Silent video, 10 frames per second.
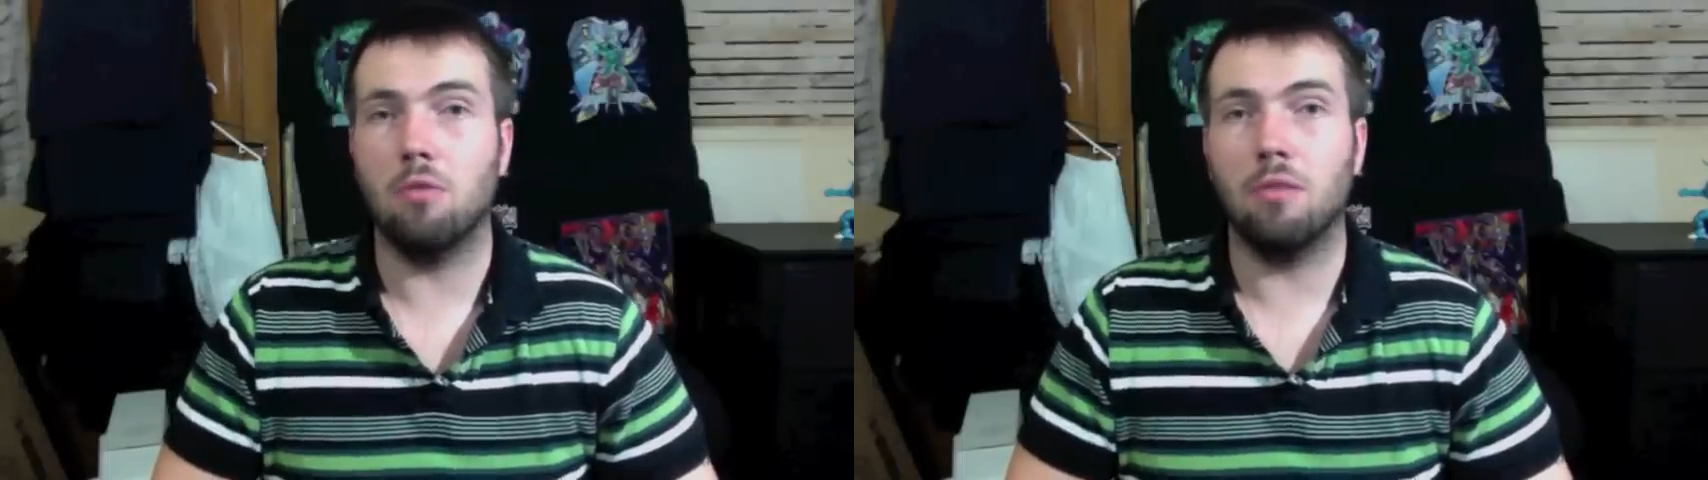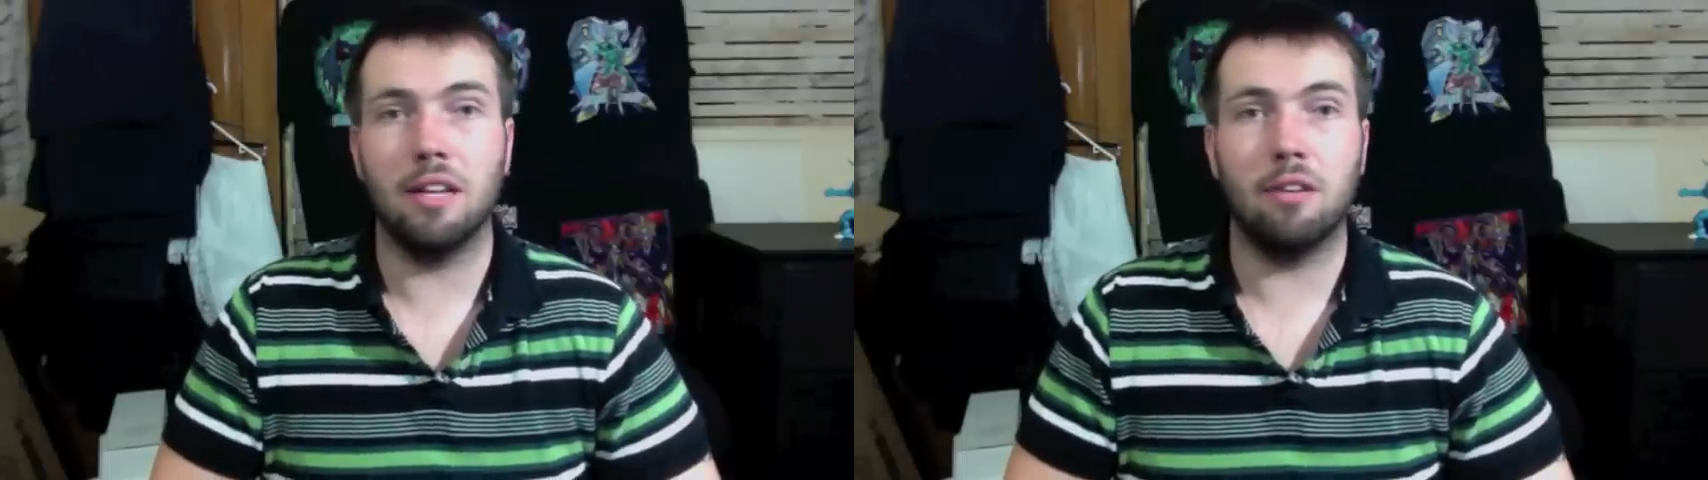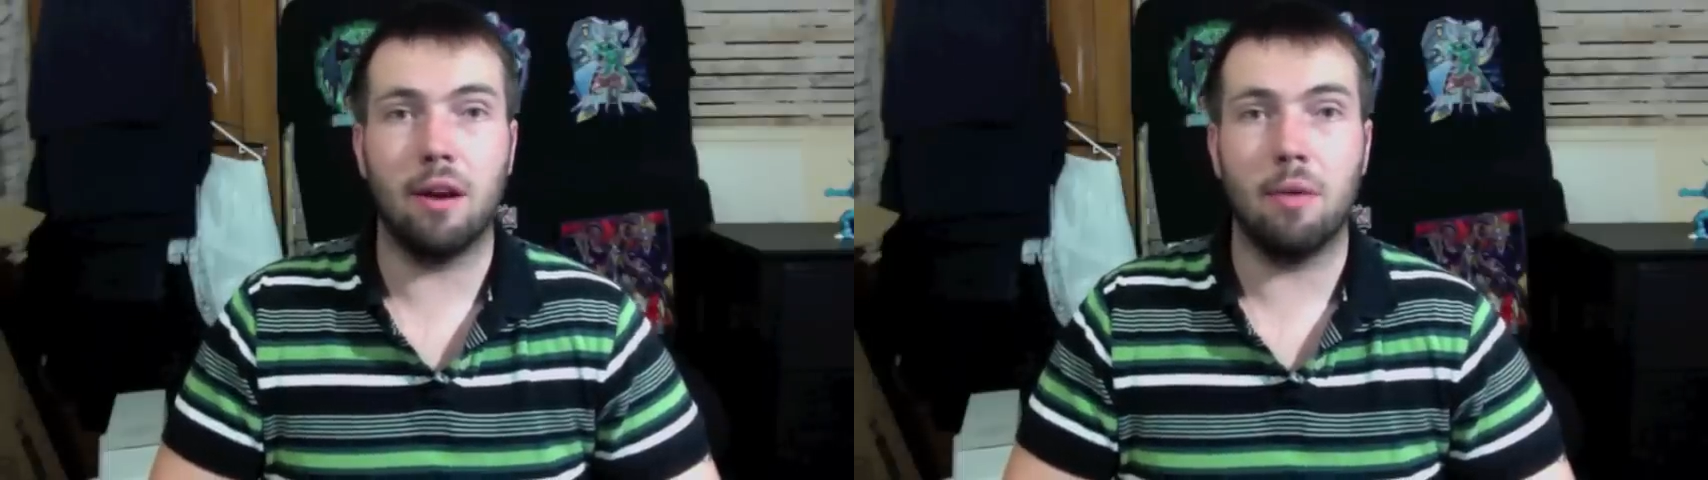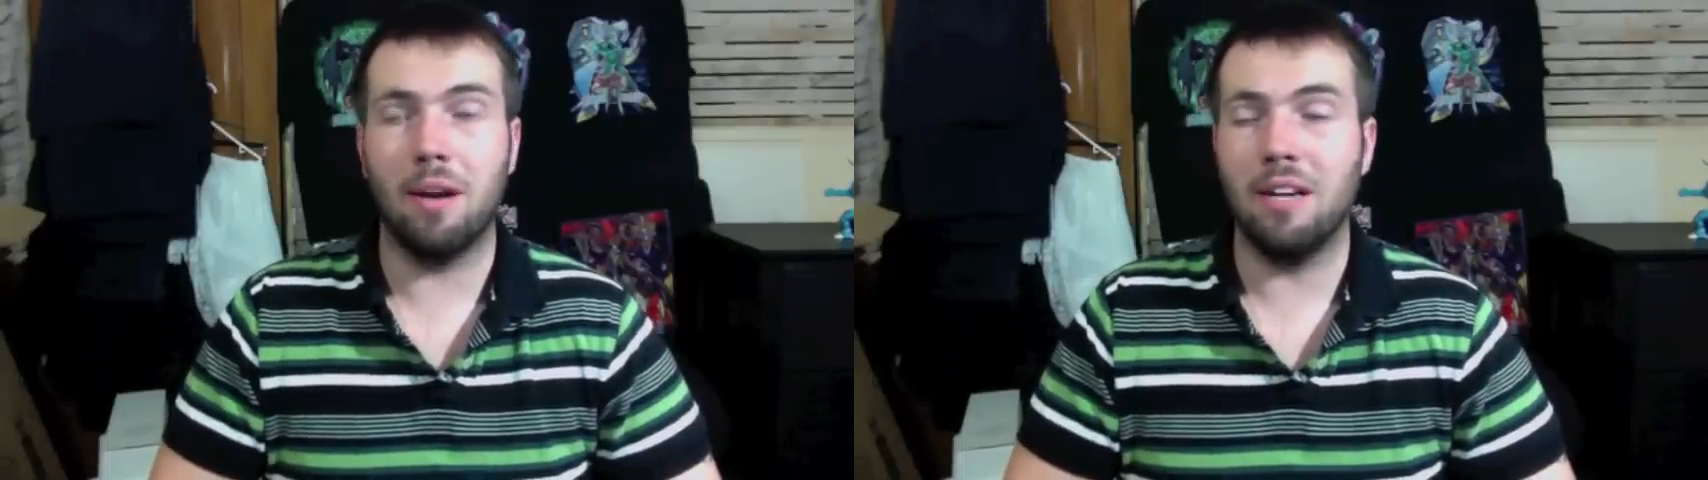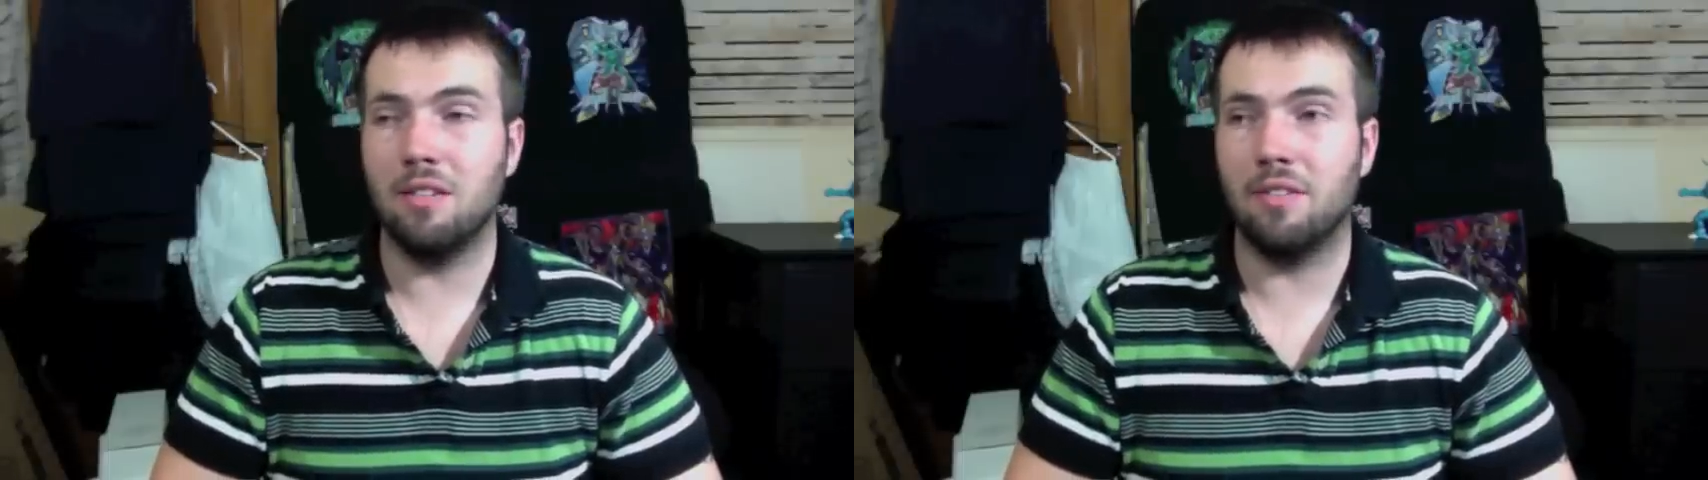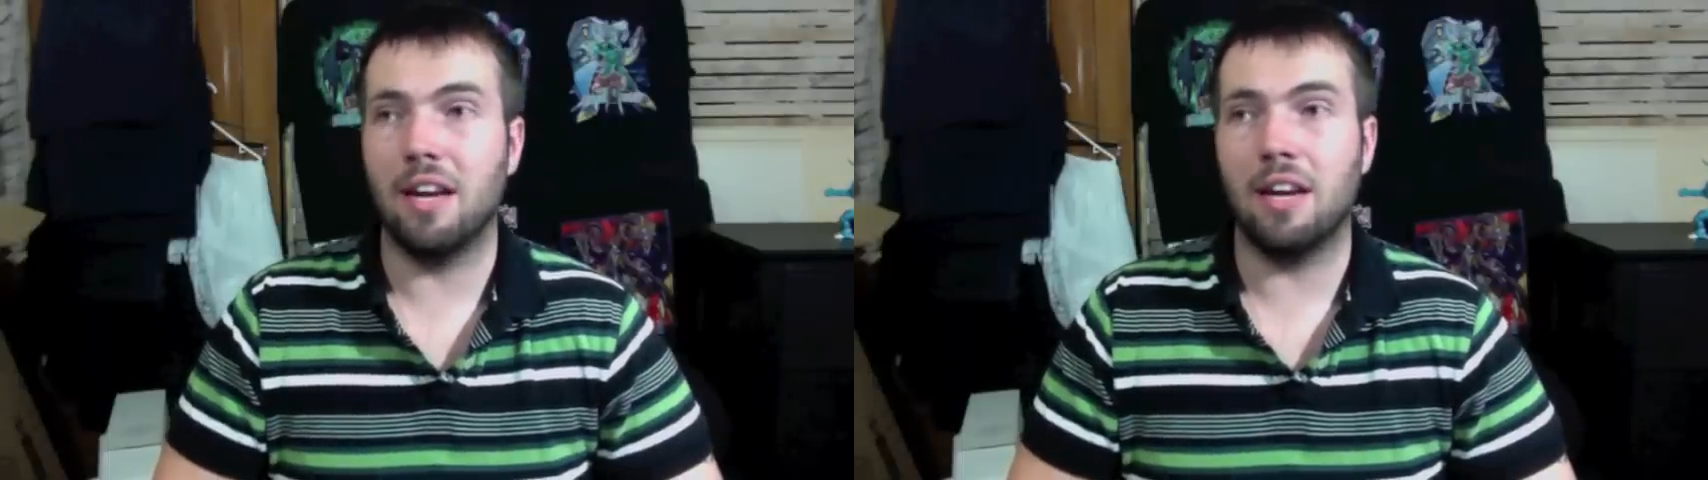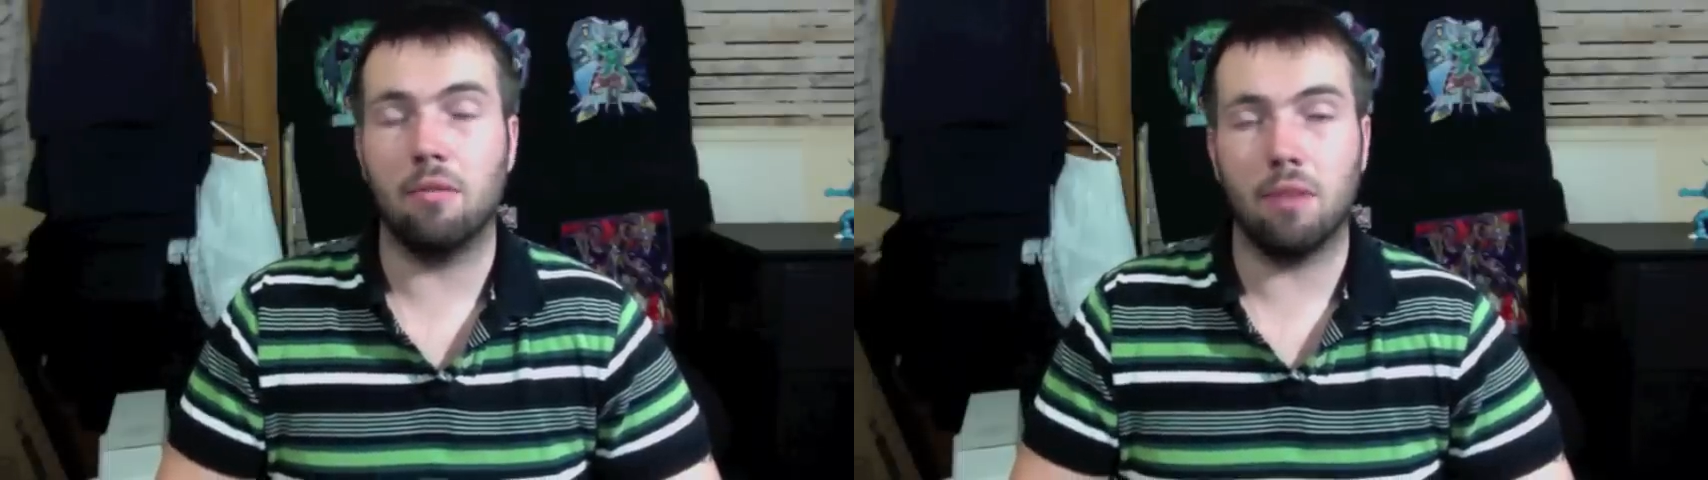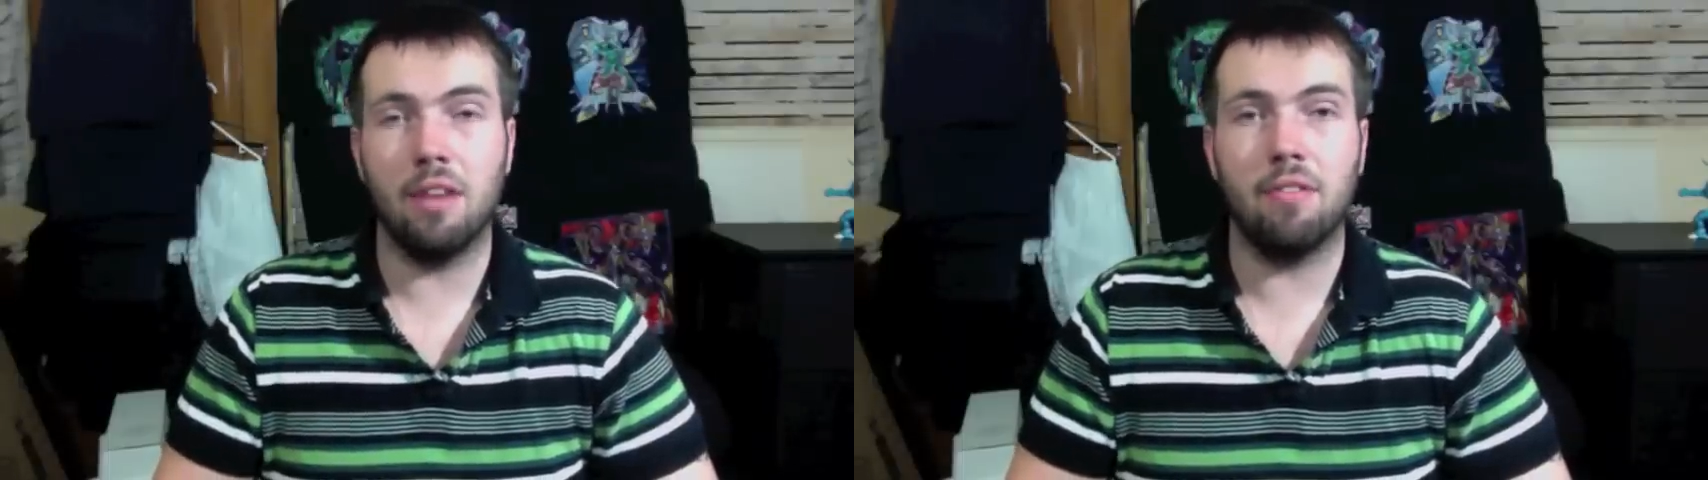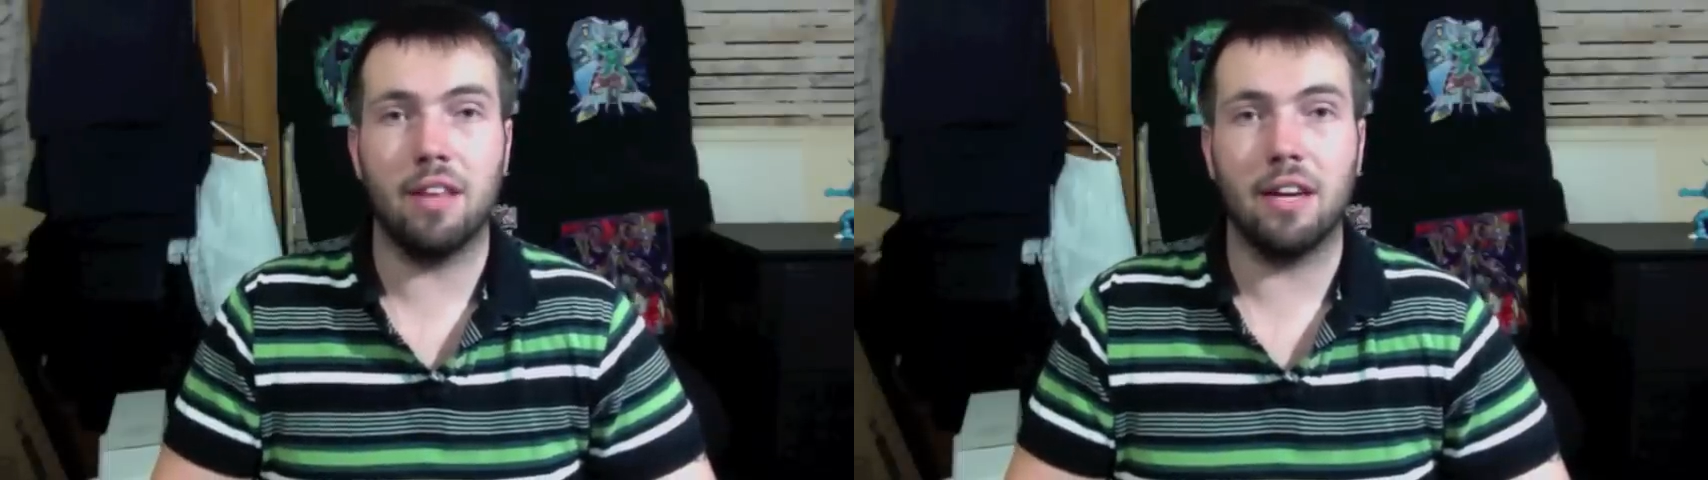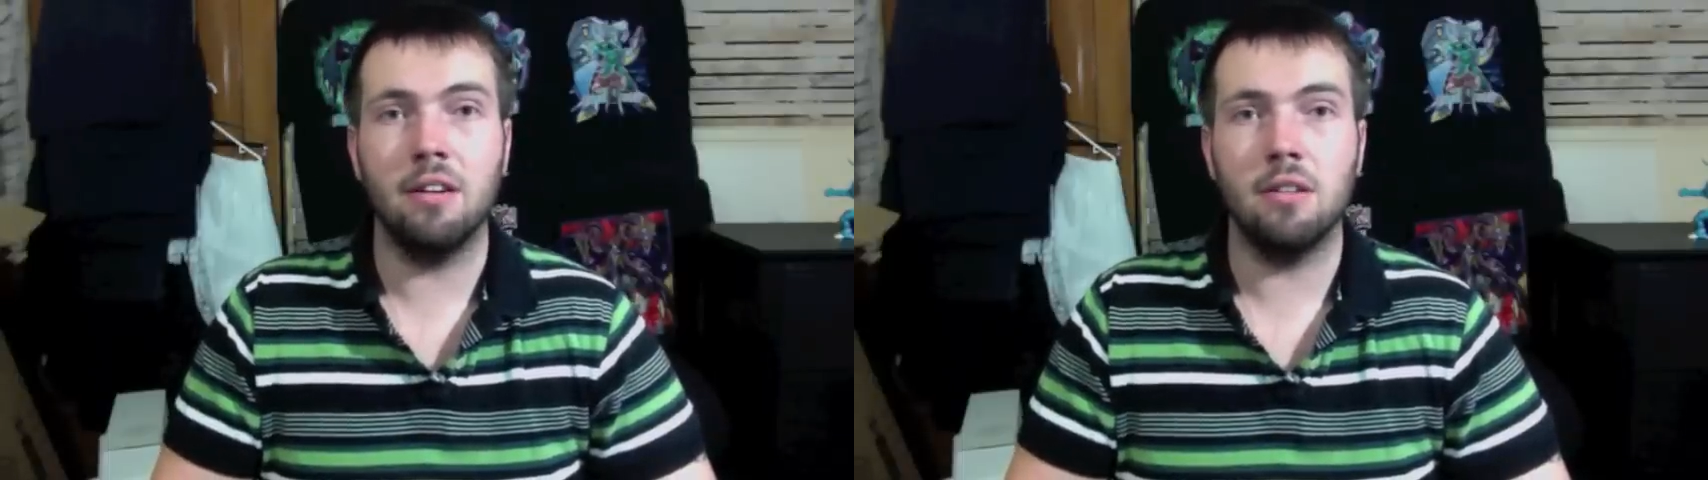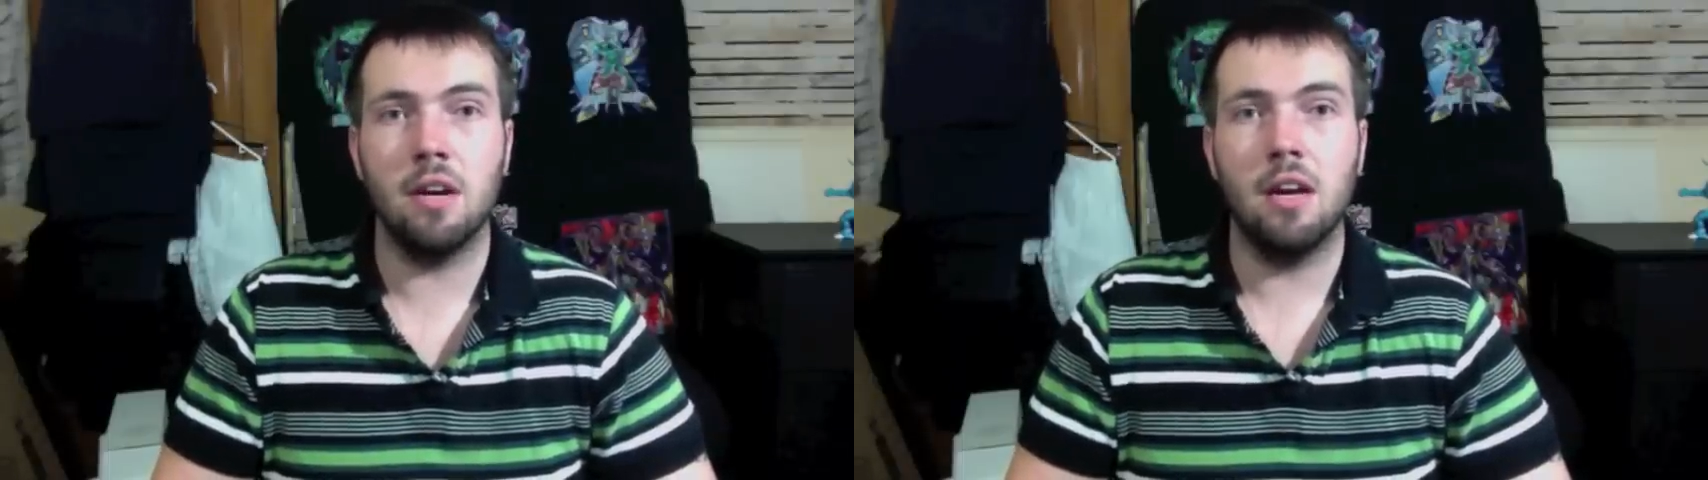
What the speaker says: really great ways of getting rid of things.